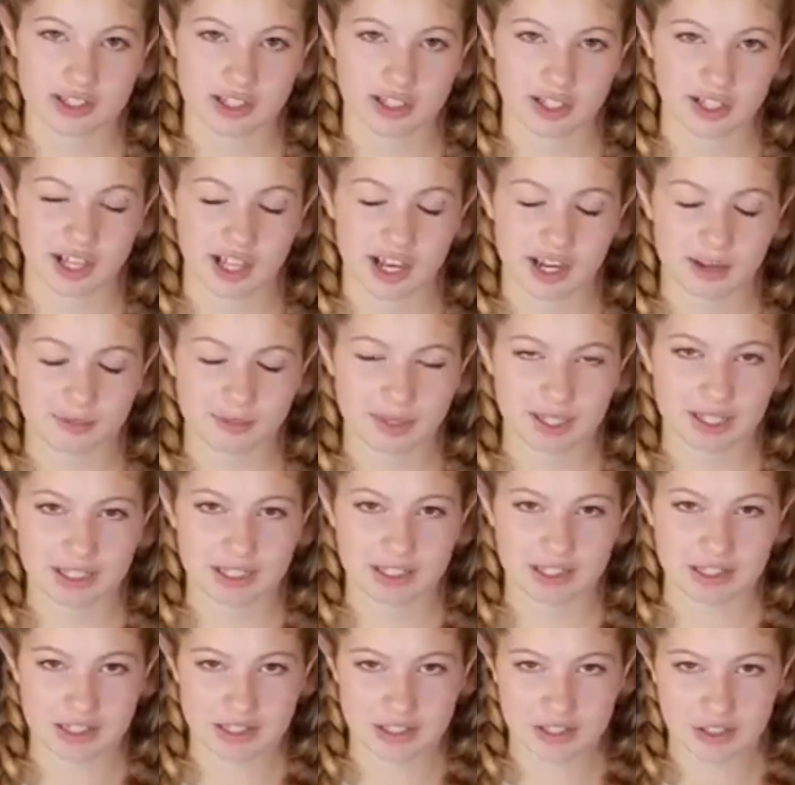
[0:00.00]
the
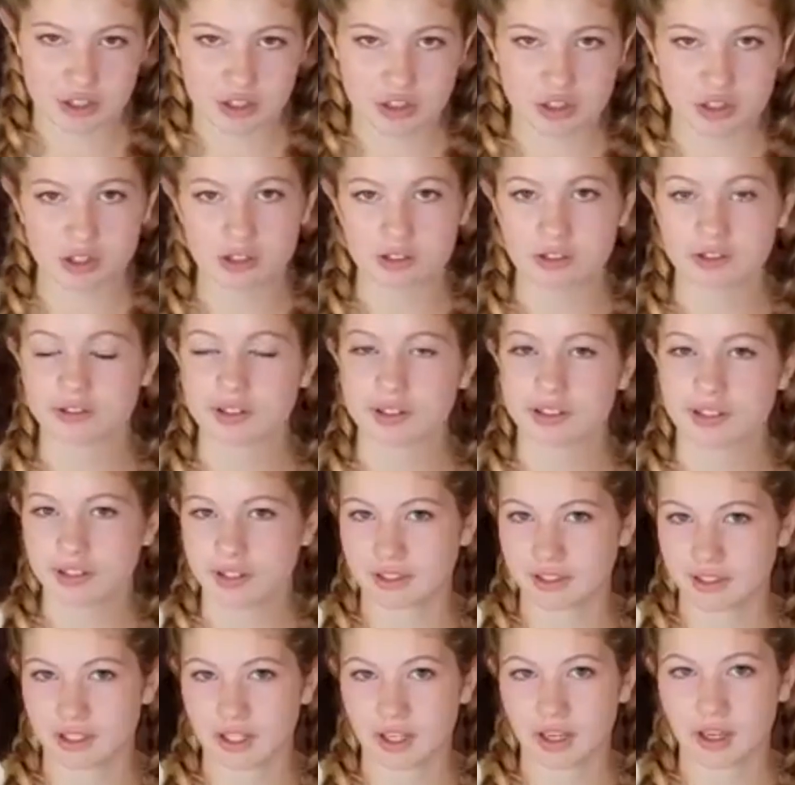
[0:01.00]
climate is
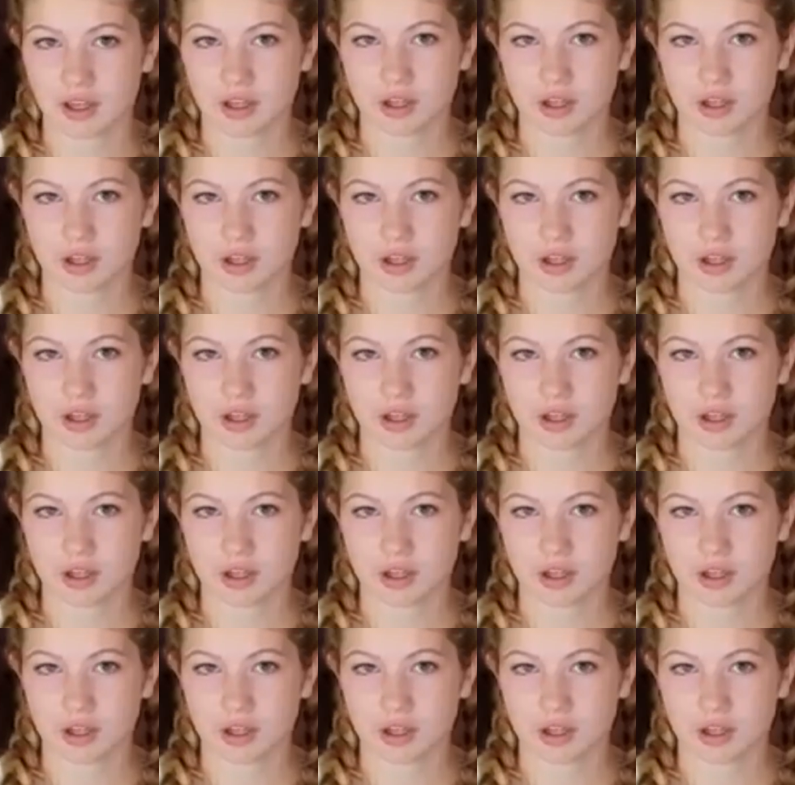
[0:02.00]
generally